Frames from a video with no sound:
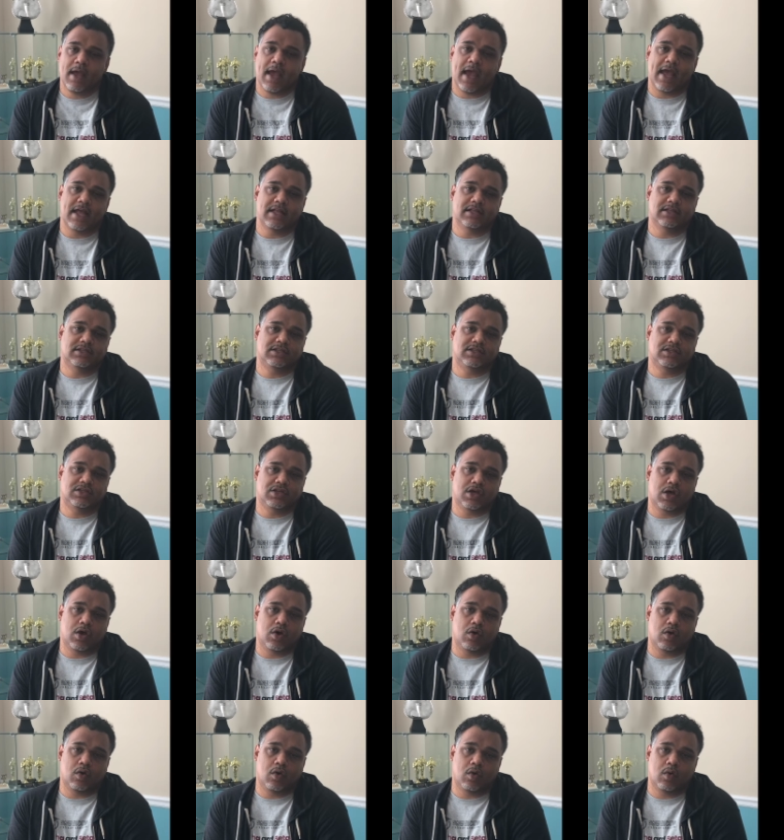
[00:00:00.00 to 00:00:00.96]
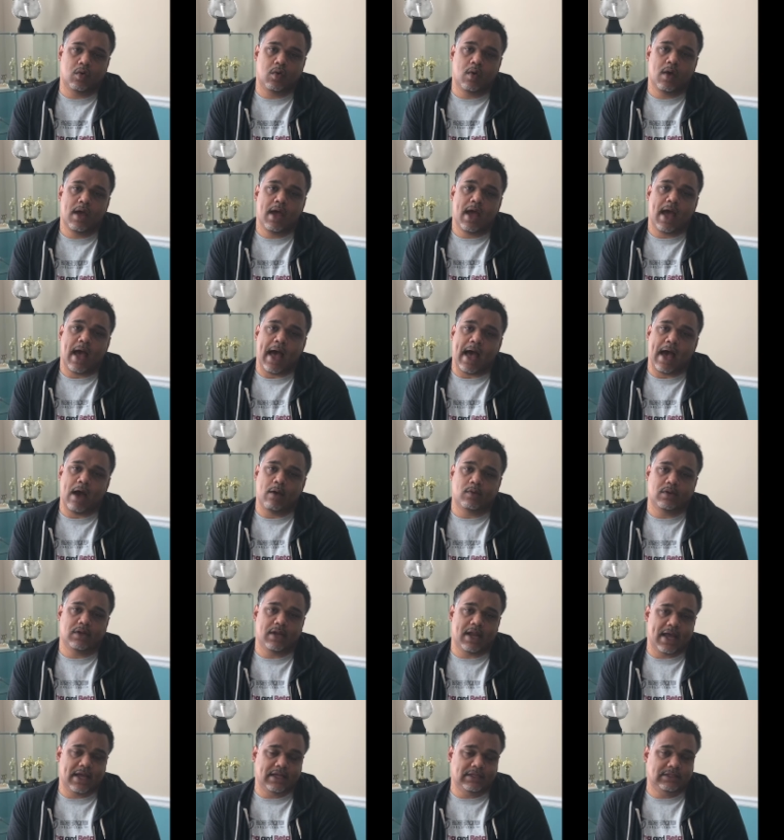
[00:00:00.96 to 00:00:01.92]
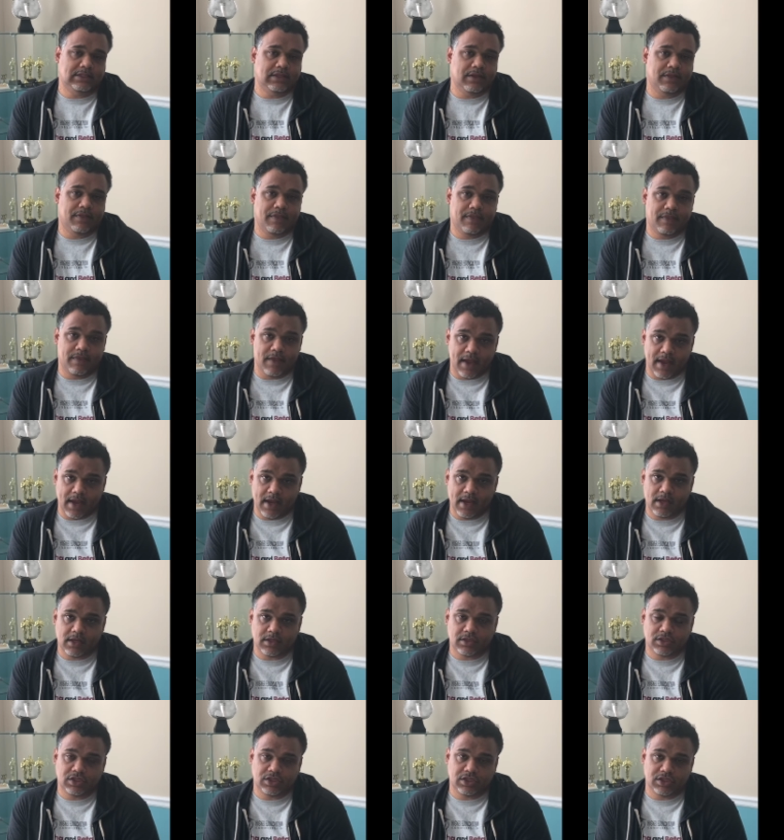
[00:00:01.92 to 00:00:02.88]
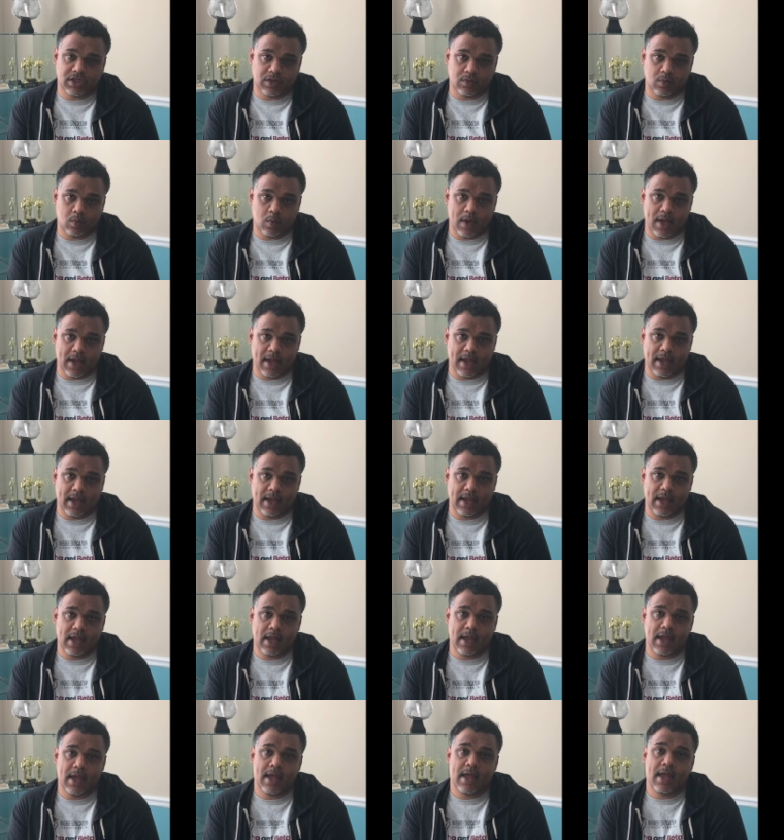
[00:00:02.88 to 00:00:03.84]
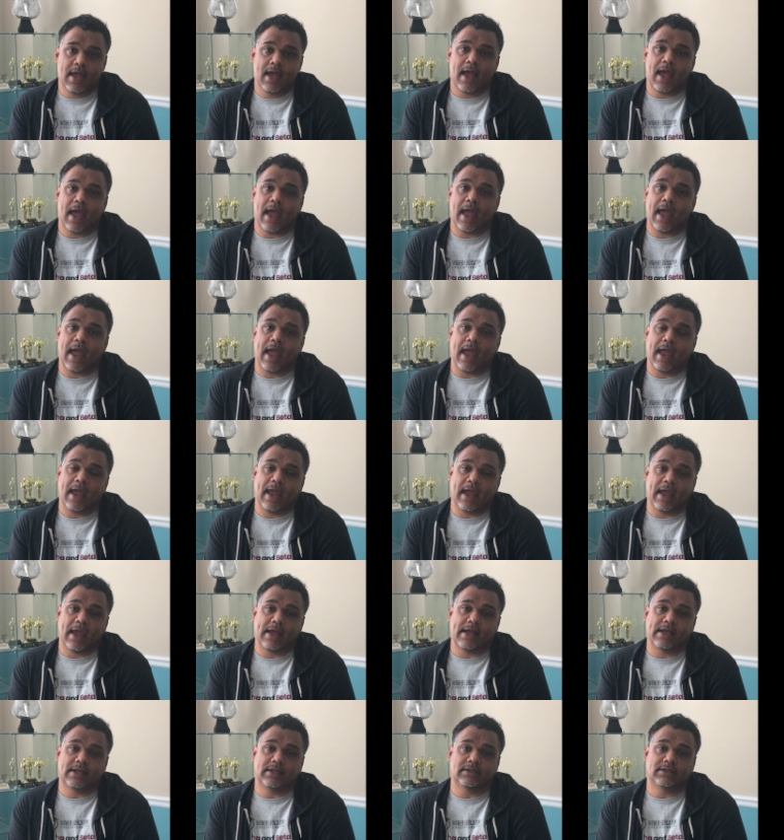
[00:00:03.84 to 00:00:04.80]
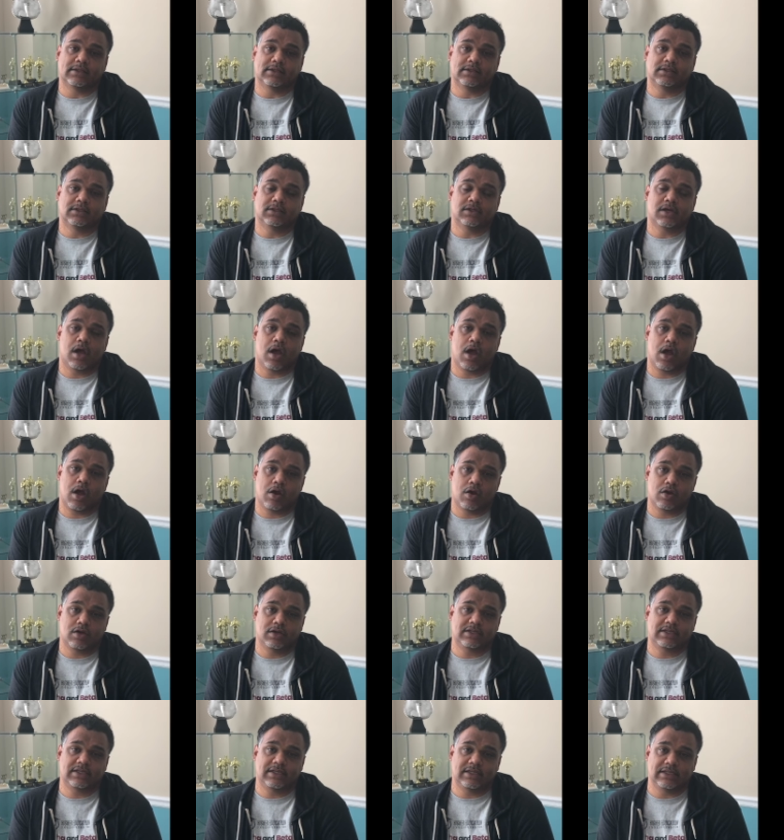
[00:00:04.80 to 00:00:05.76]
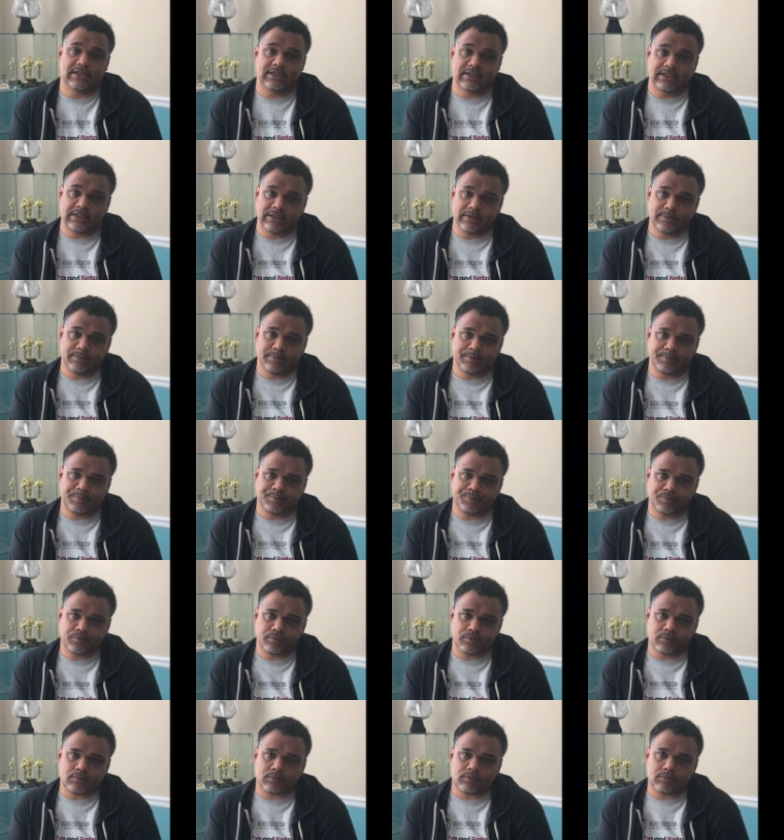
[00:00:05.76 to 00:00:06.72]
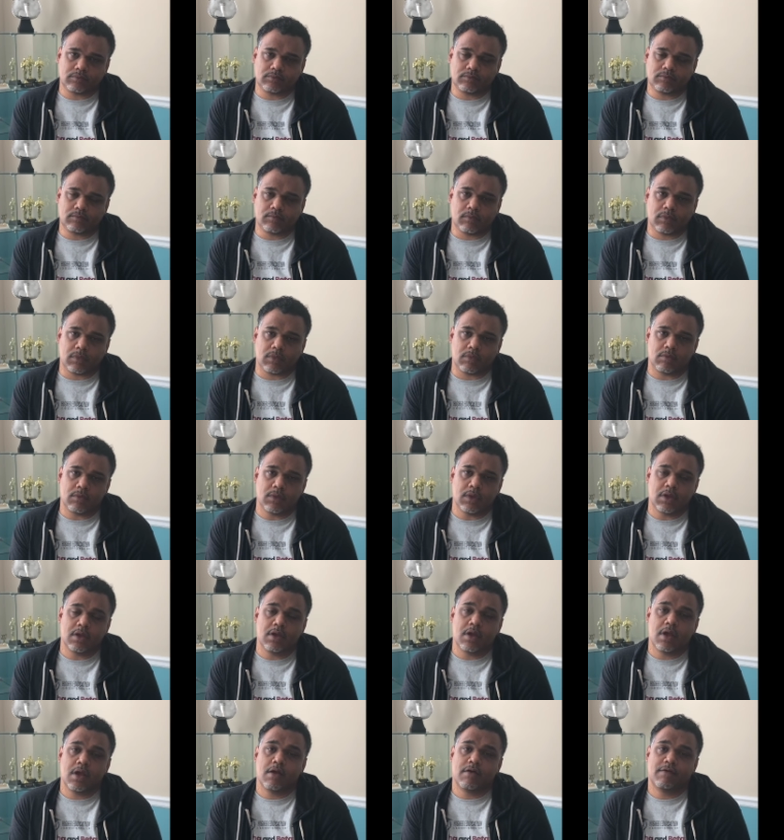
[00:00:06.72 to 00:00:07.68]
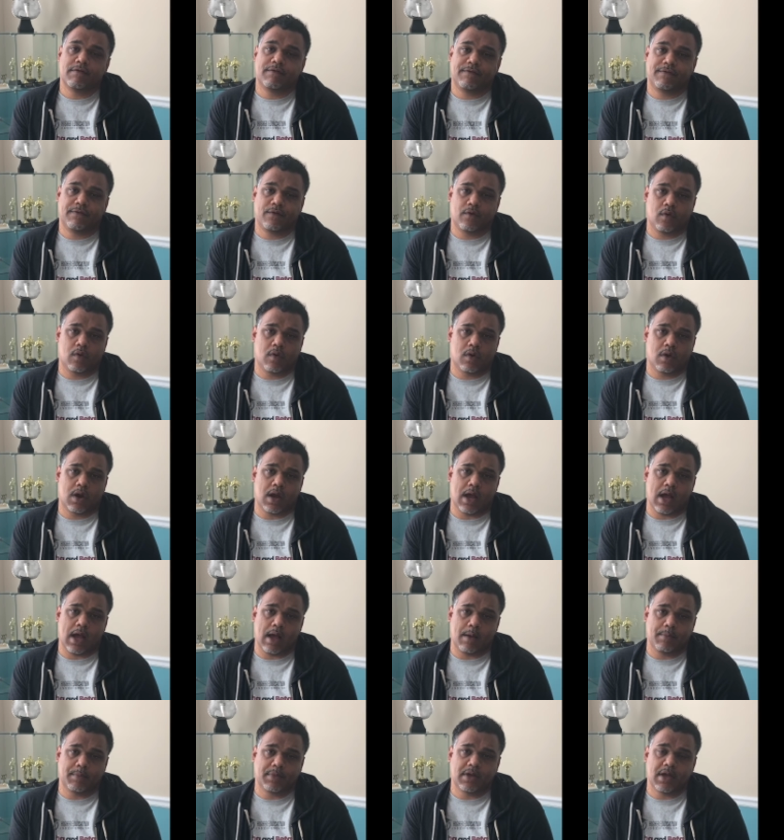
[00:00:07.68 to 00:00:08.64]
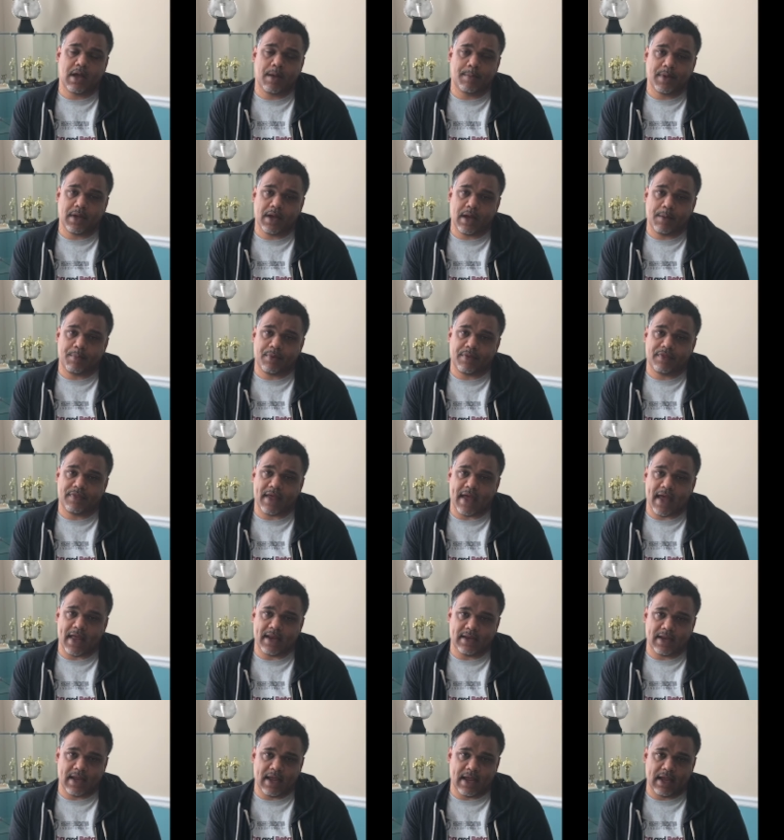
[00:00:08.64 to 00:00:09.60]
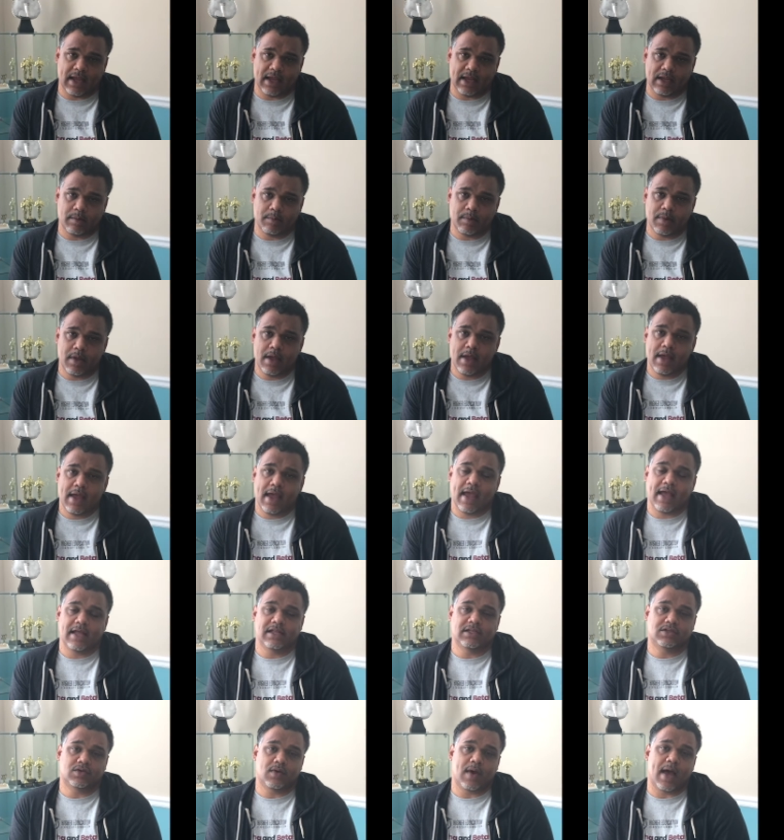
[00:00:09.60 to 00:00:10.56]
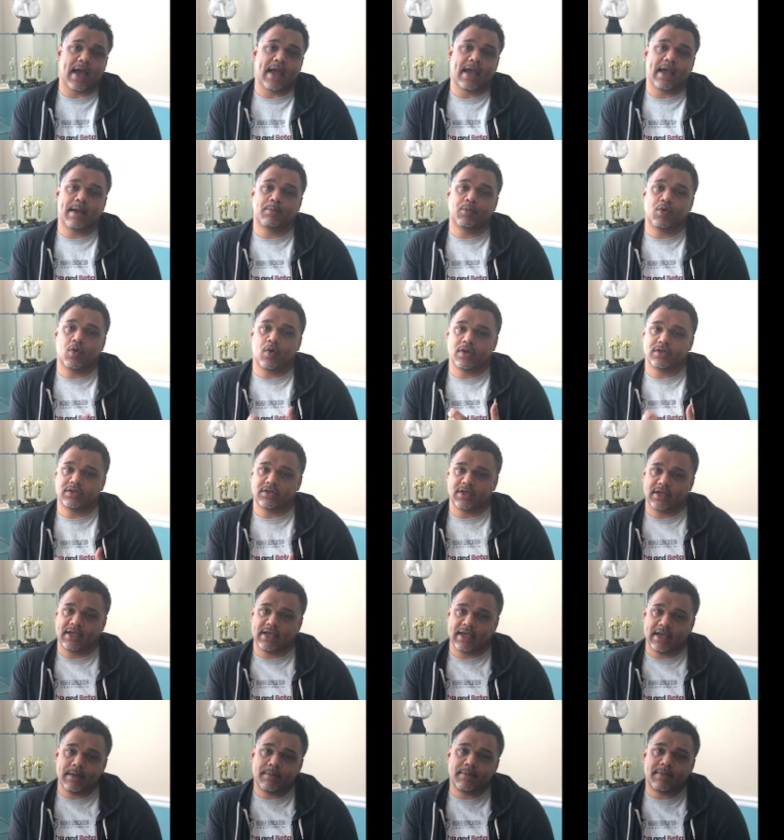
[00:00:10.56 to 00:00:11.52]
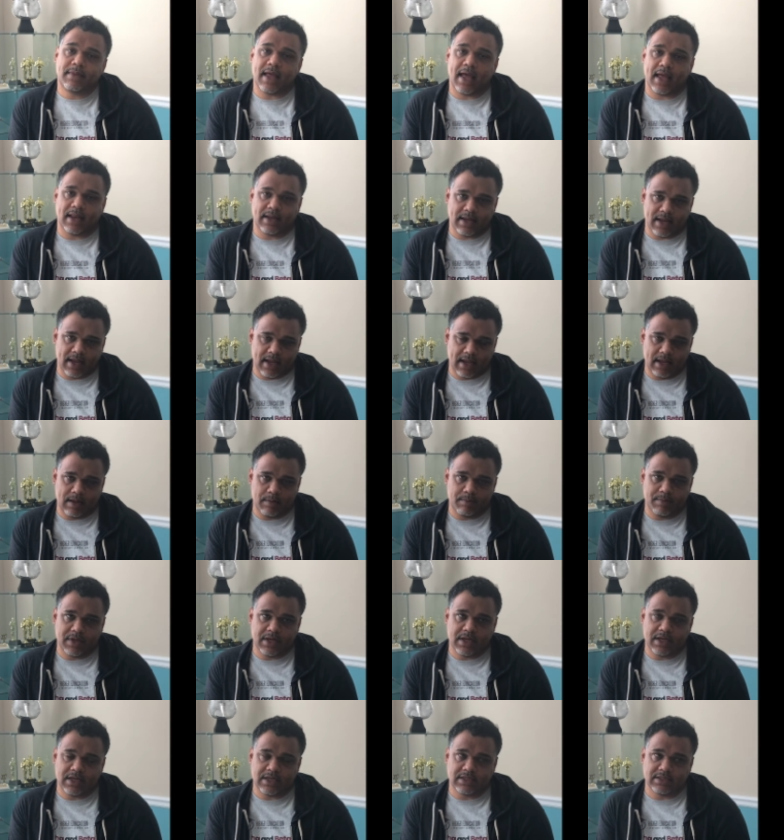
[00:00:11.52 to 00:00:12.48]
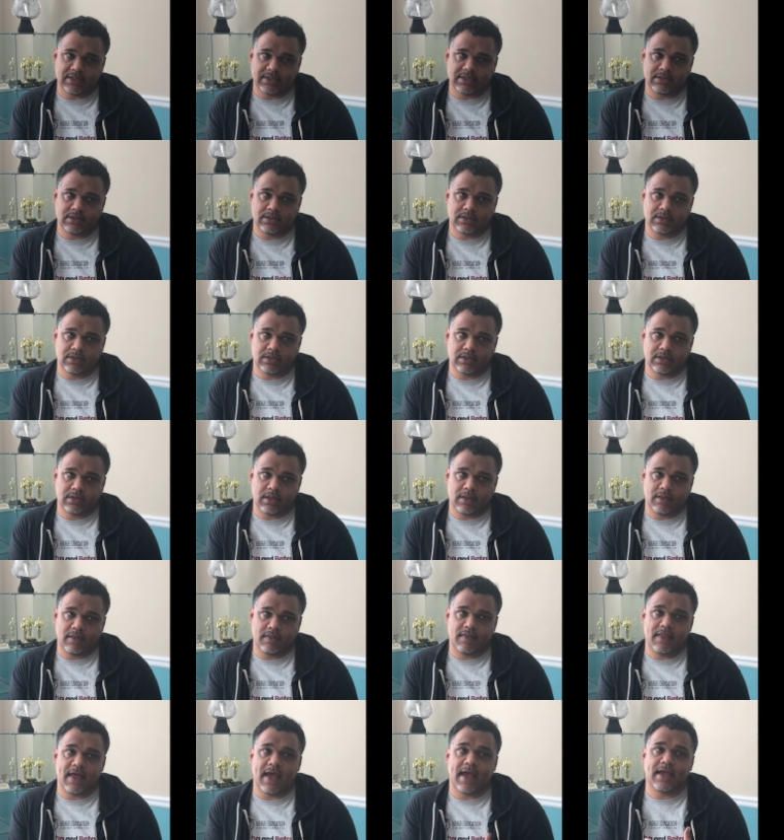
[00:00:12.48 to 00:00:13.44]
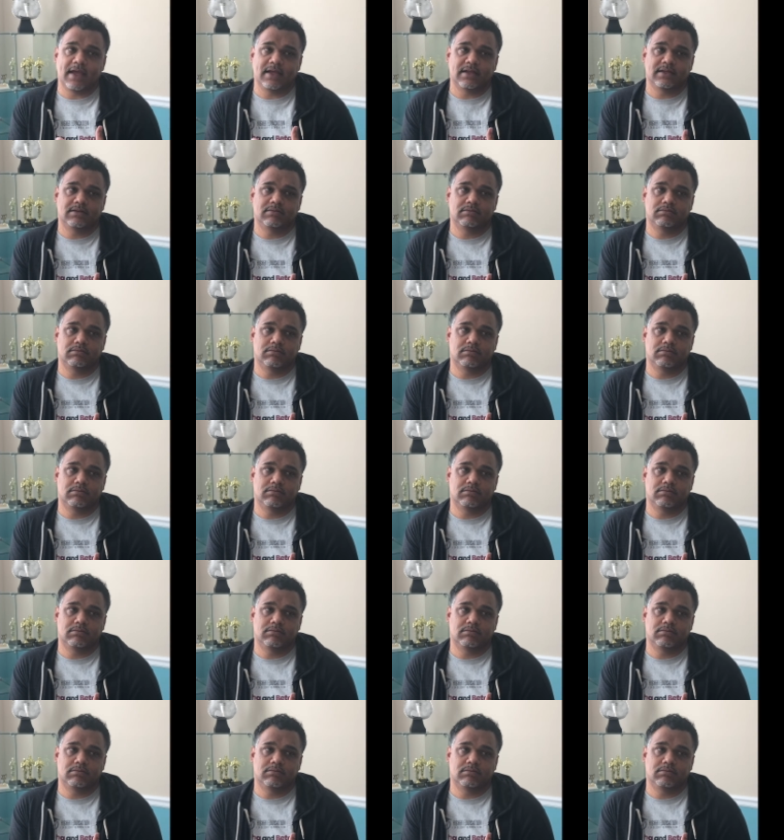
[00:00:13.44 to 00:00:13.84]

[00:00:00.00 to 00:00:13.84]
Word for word: And so I would like to thank Chinwei and her team for um, coming up with that name. And so I am going to keep that name because they